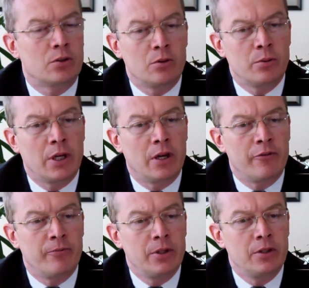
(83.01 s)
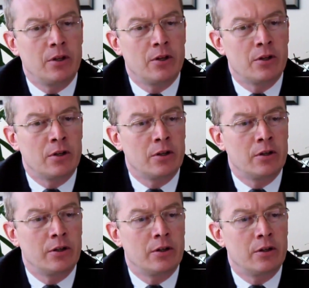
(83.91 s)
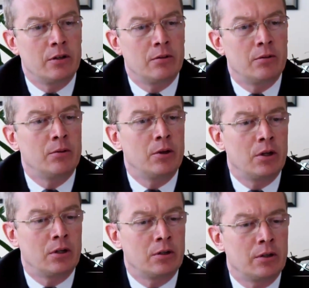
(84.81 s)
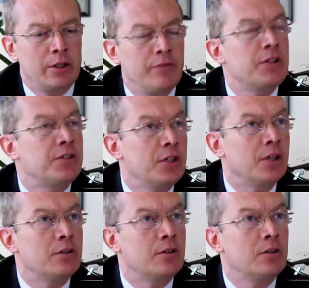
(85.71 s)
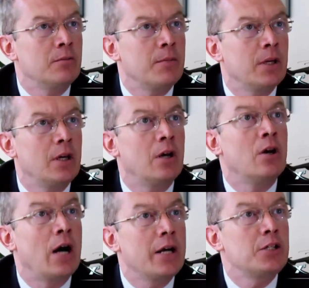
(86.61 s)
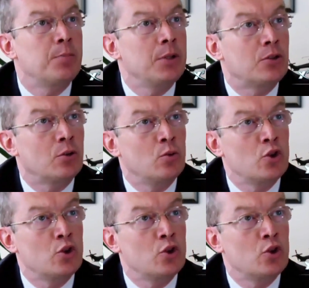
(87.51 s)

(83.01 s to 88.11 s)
So we have been uh, uh, investigating a high-speed